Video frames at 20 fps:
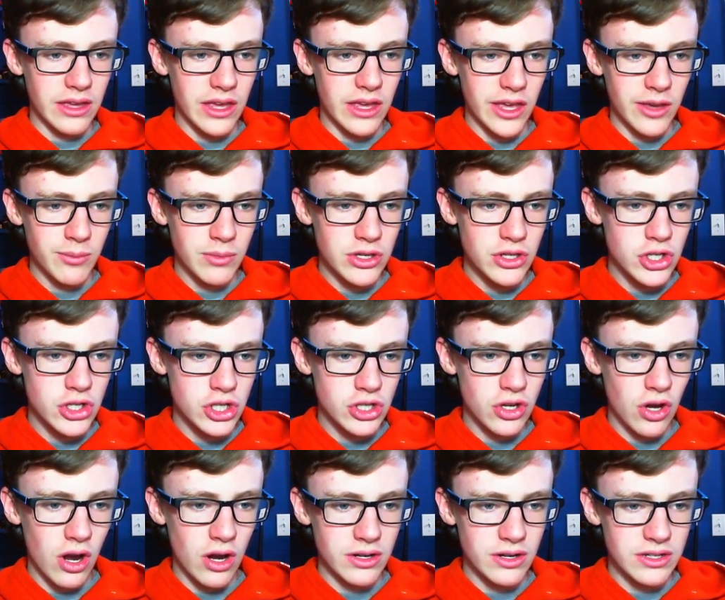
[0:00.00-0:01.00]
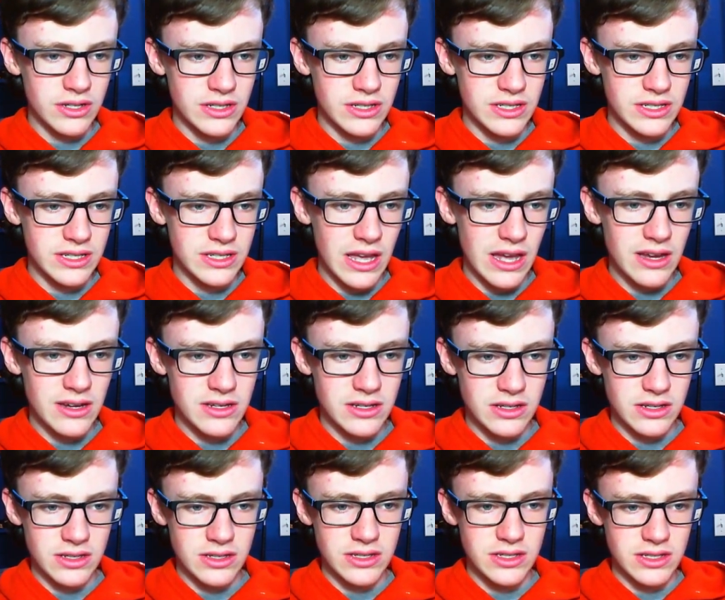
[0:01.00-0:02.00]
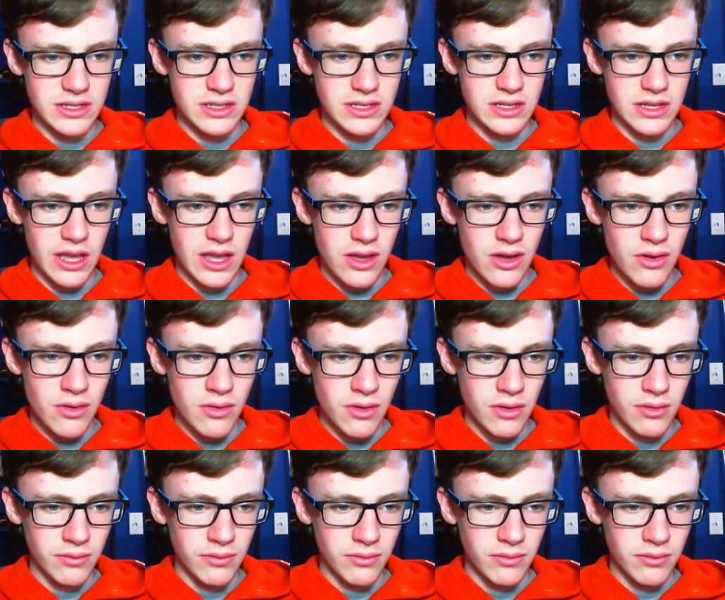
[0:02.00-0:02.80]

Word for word: image dot set scale,